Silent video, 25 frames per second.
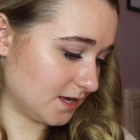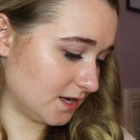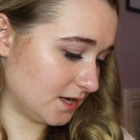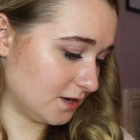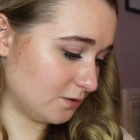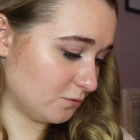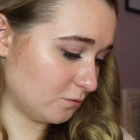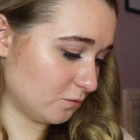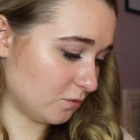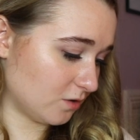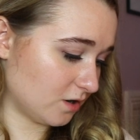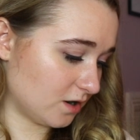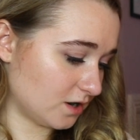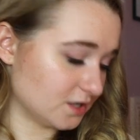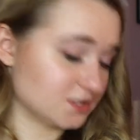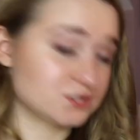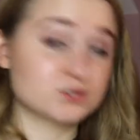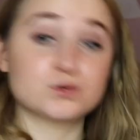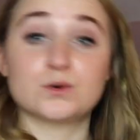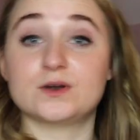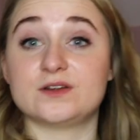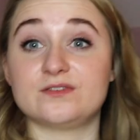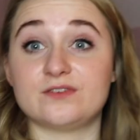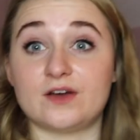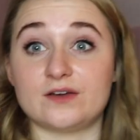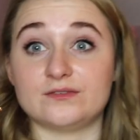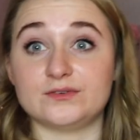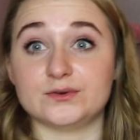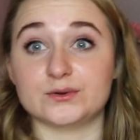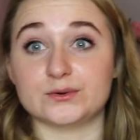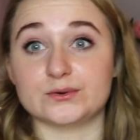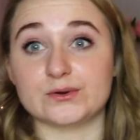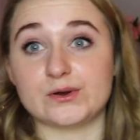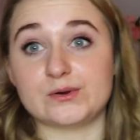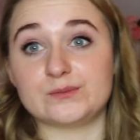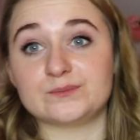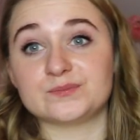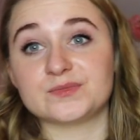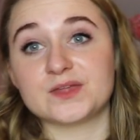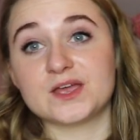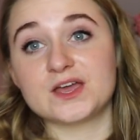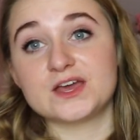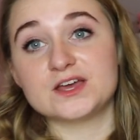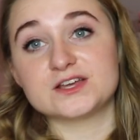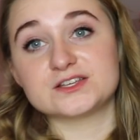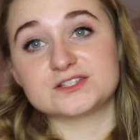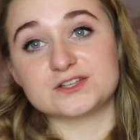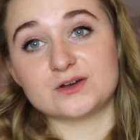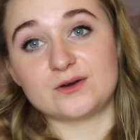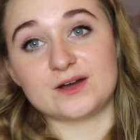it was 25 euro.
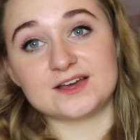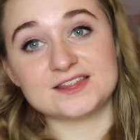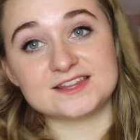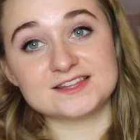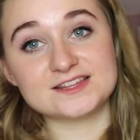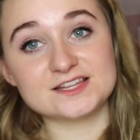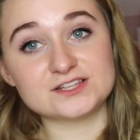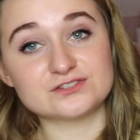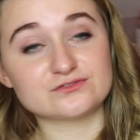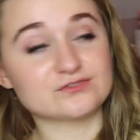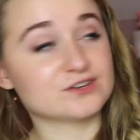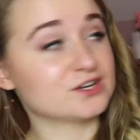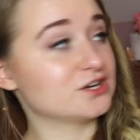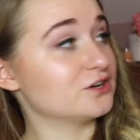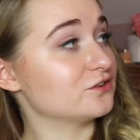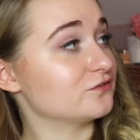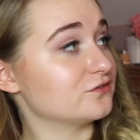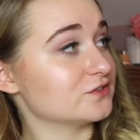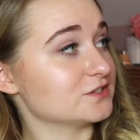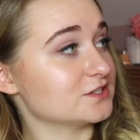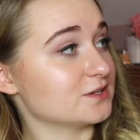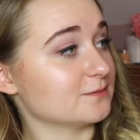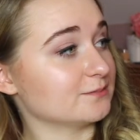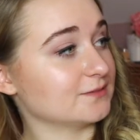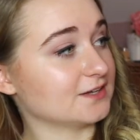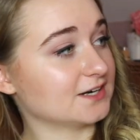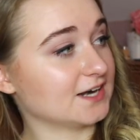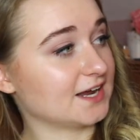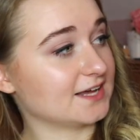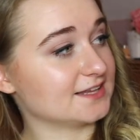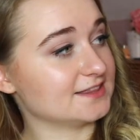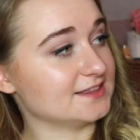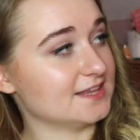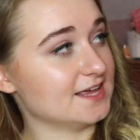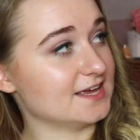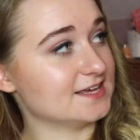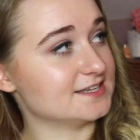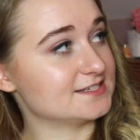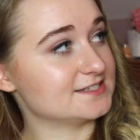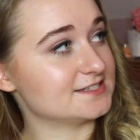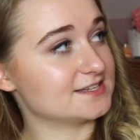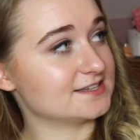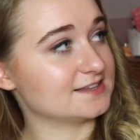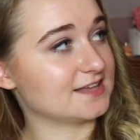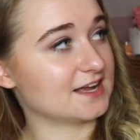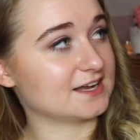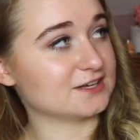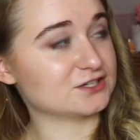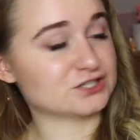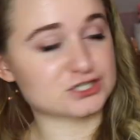So I think that's really good for something like this
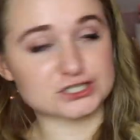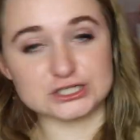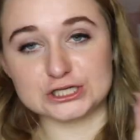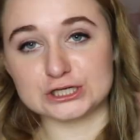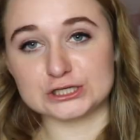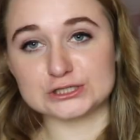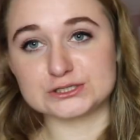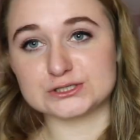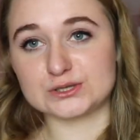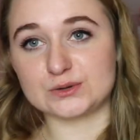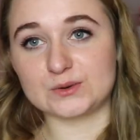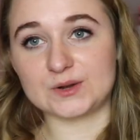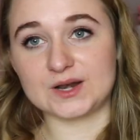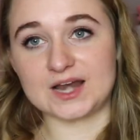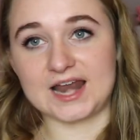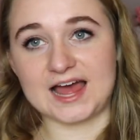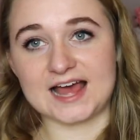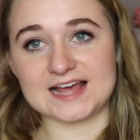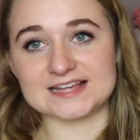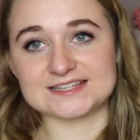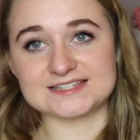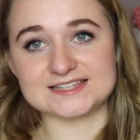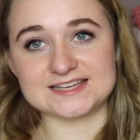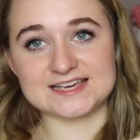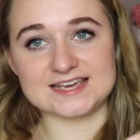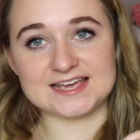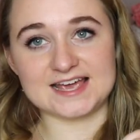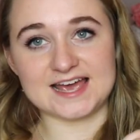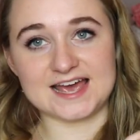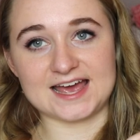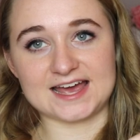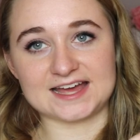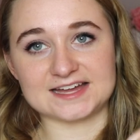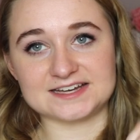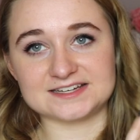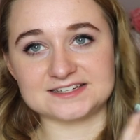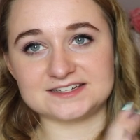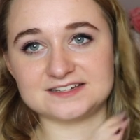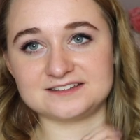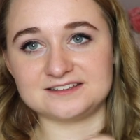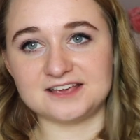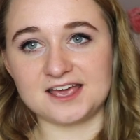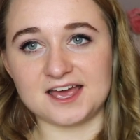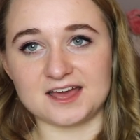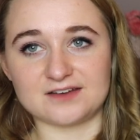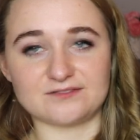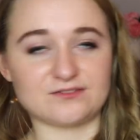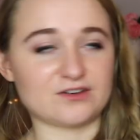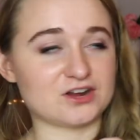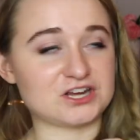that just looks so classy and
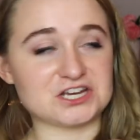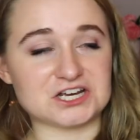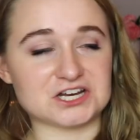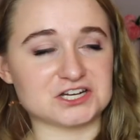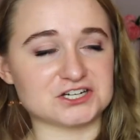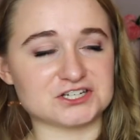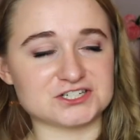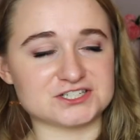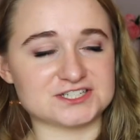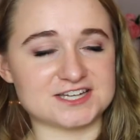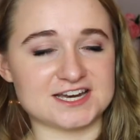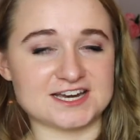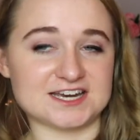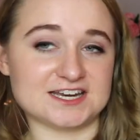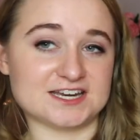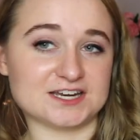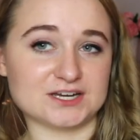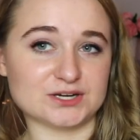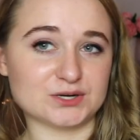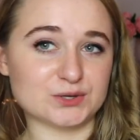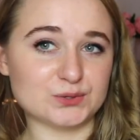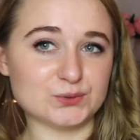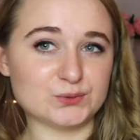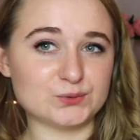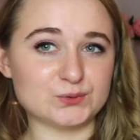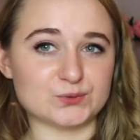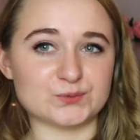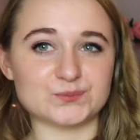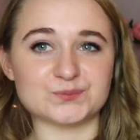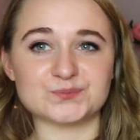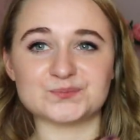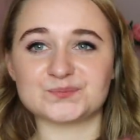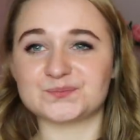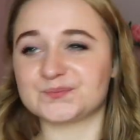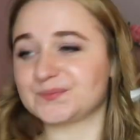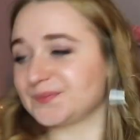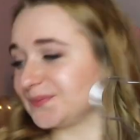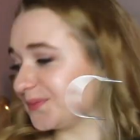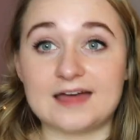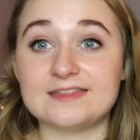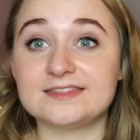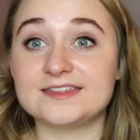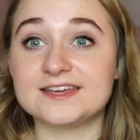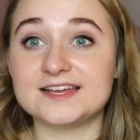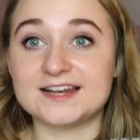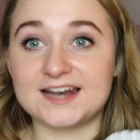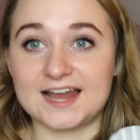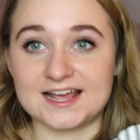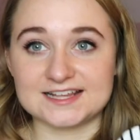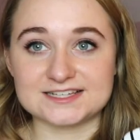yeah, very understated and cool. And
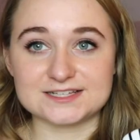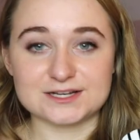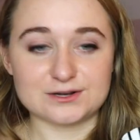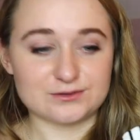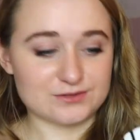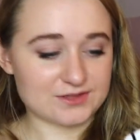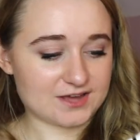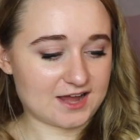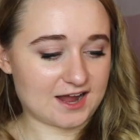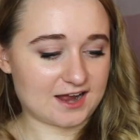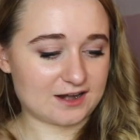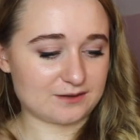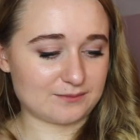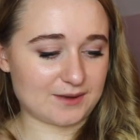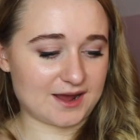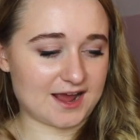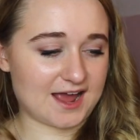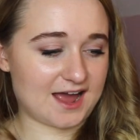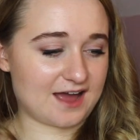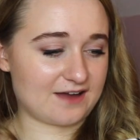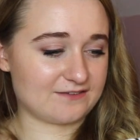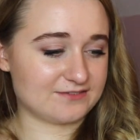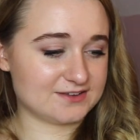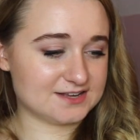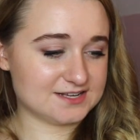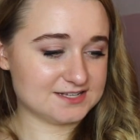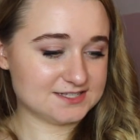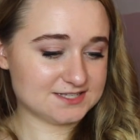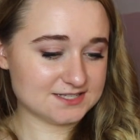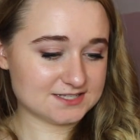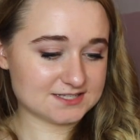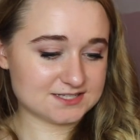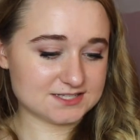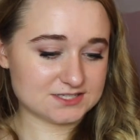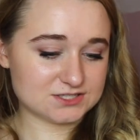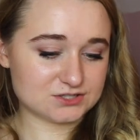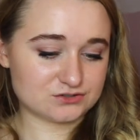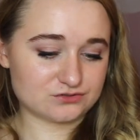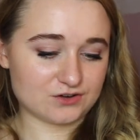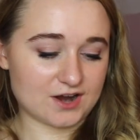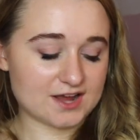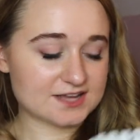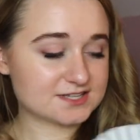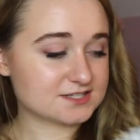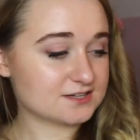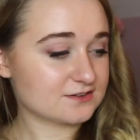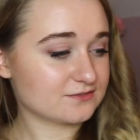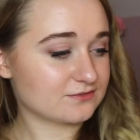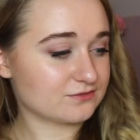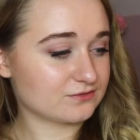the last clothing item I have is this
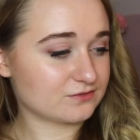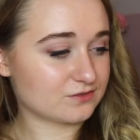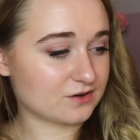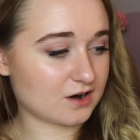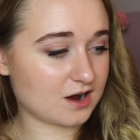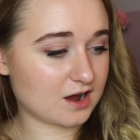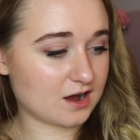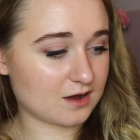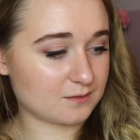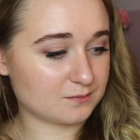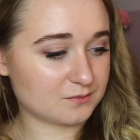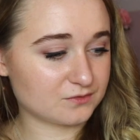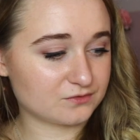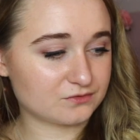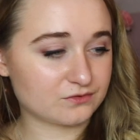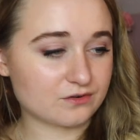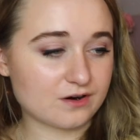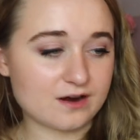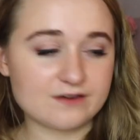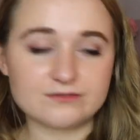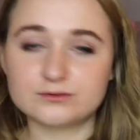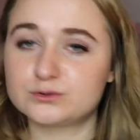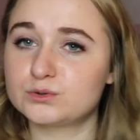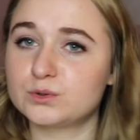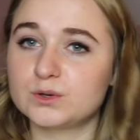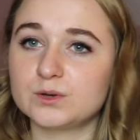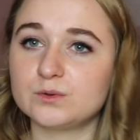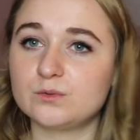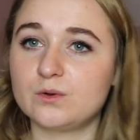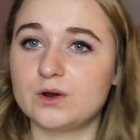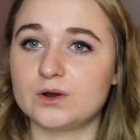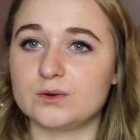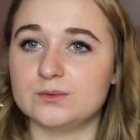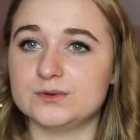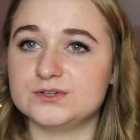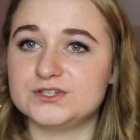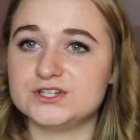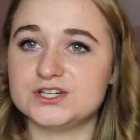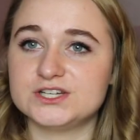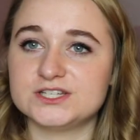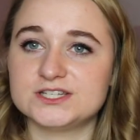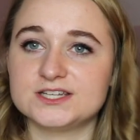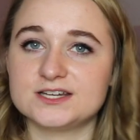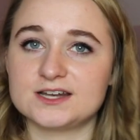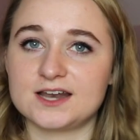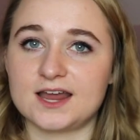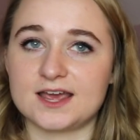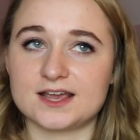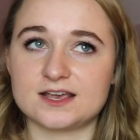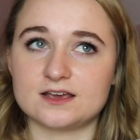dress from Forever 21, which
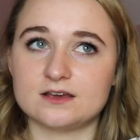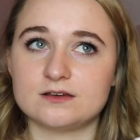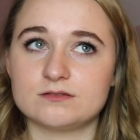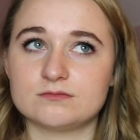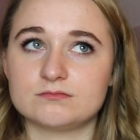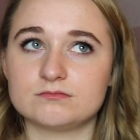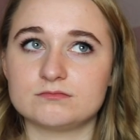isn't like,